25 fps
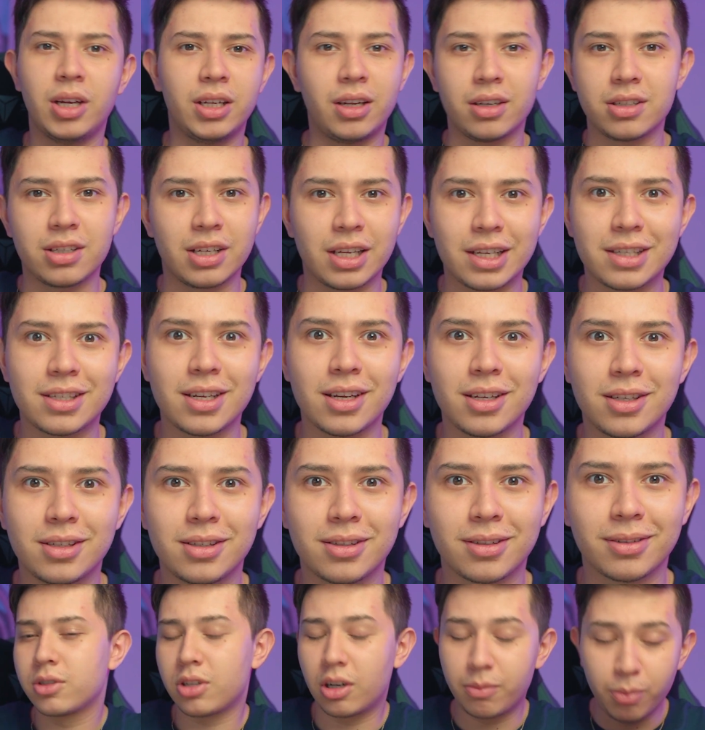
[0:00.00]
it doesn't
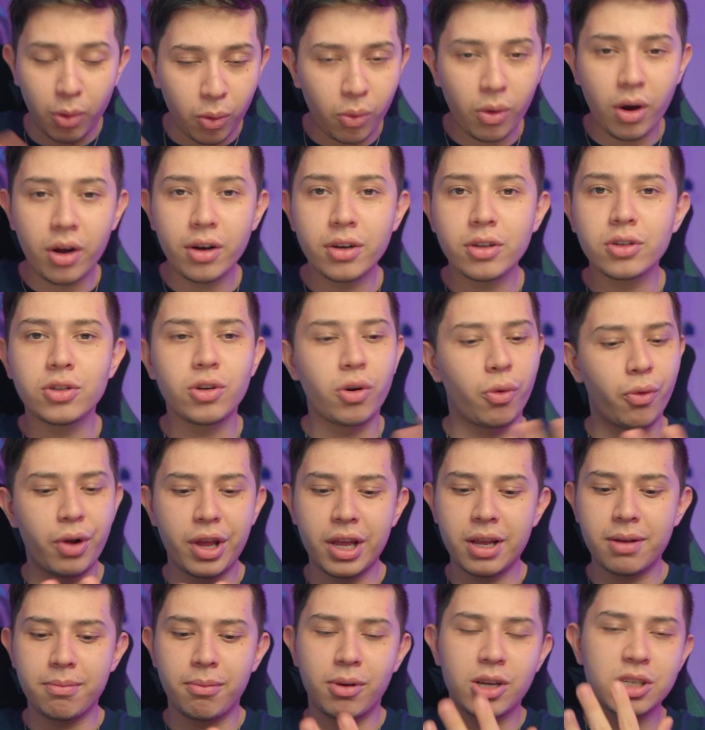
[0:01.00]
exist. So number one, your
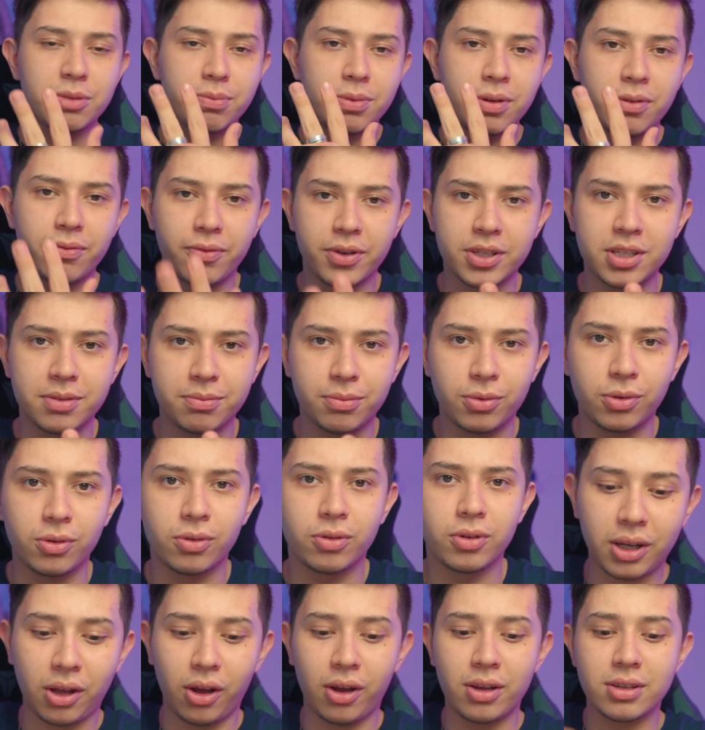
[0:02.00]
ring must be visible
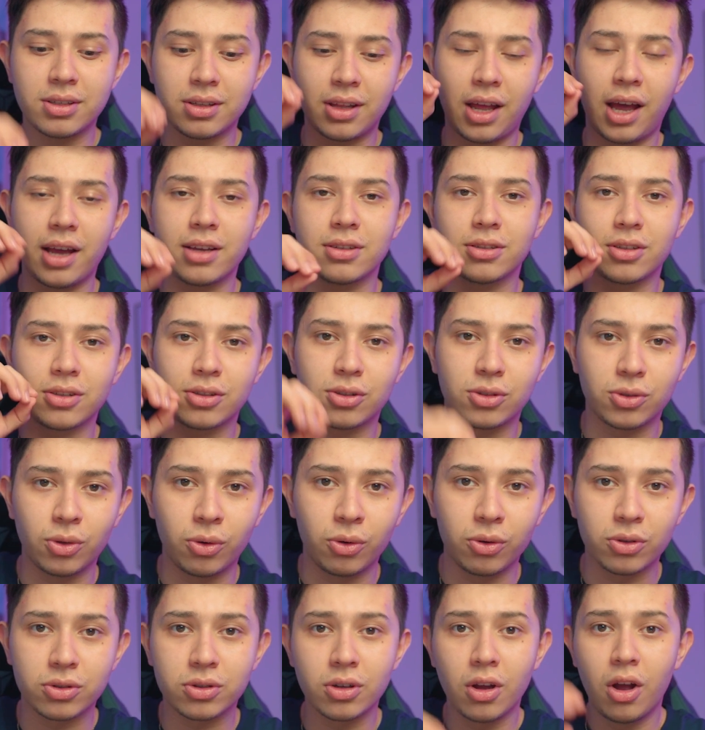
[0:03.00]
because that is the
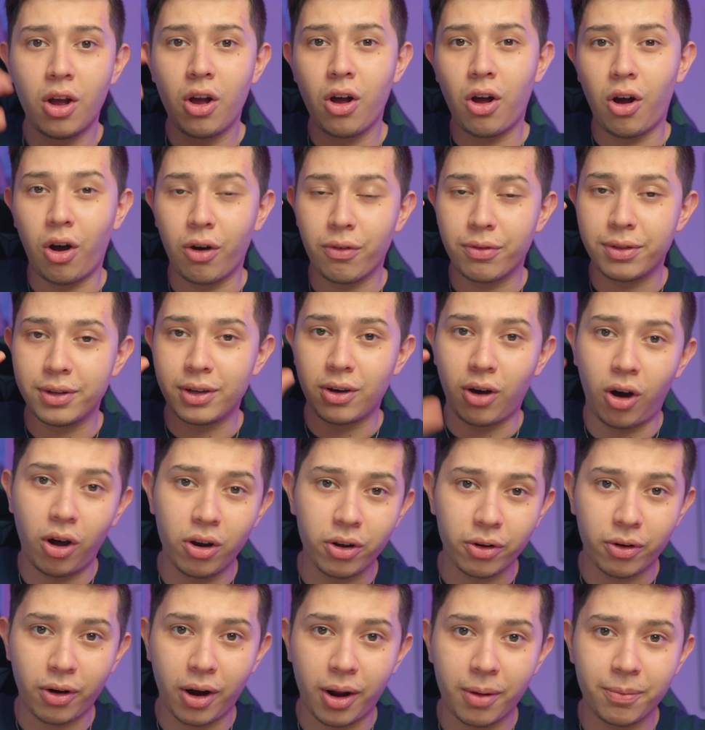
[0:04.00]
source of the
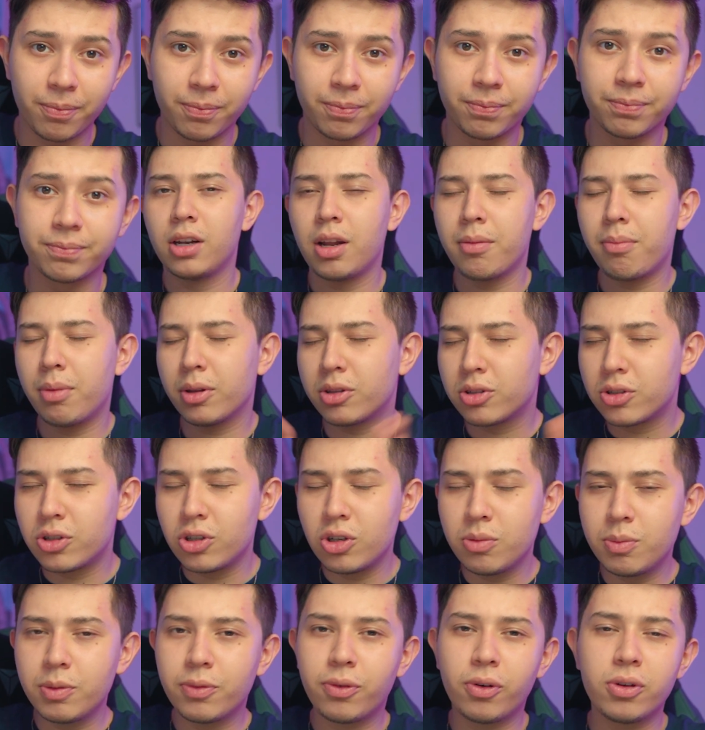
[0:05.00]
hologram. Number
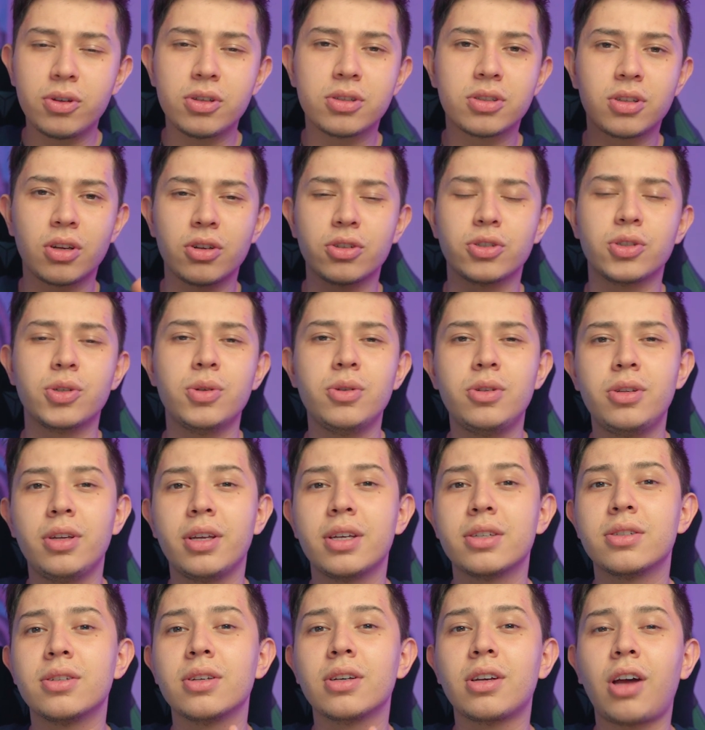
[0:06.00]
two, before you start
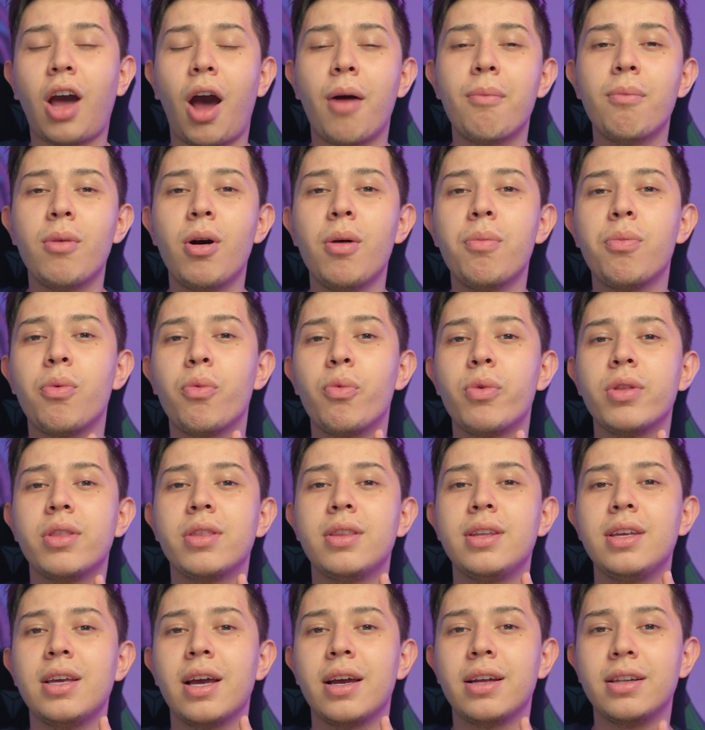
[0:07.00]
shooting, is to come up
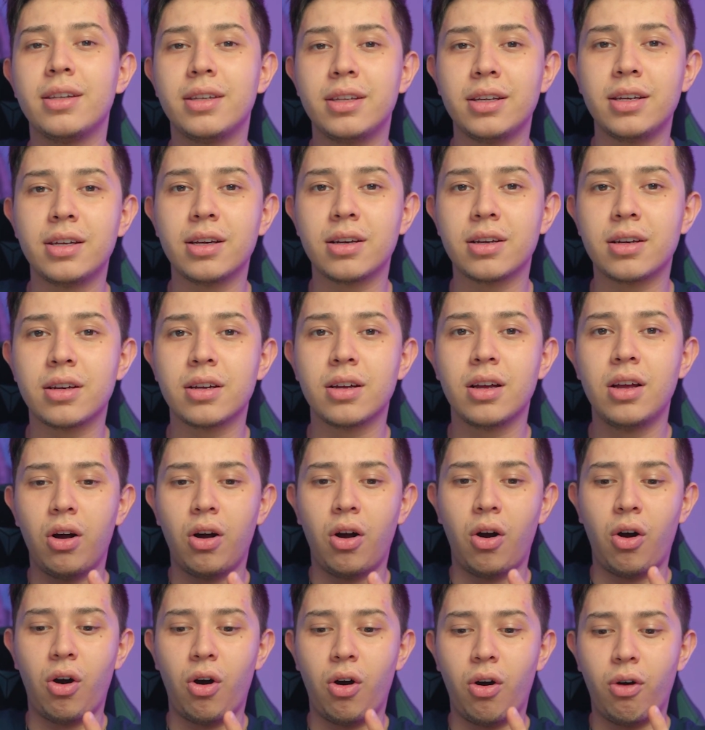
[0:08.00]
with the idea
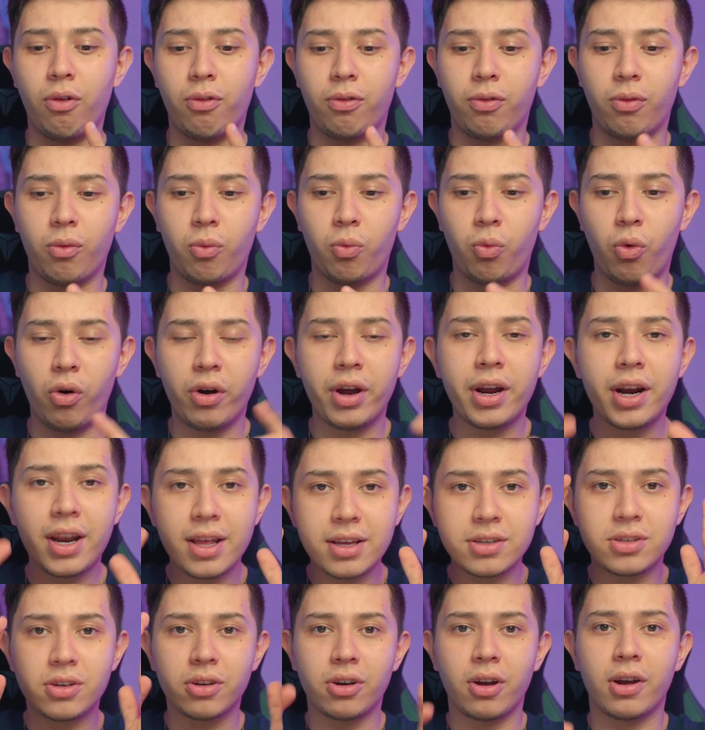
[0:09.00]
of what it
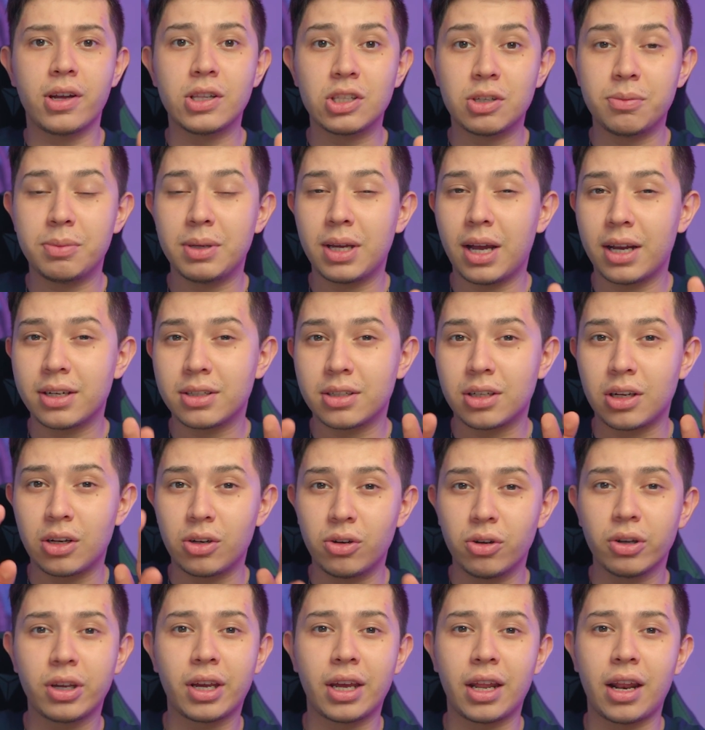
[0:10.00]
is you're going to be actually
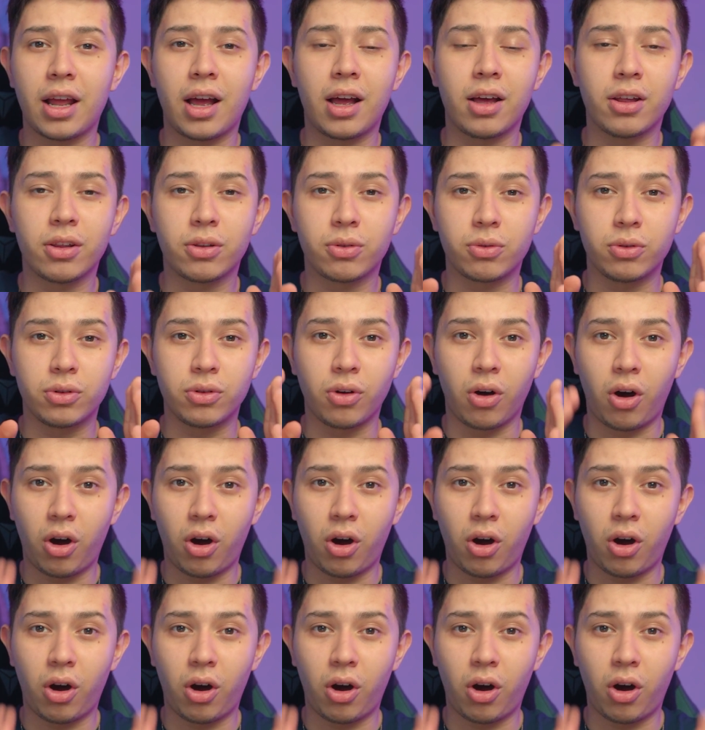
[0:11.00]
looking at through the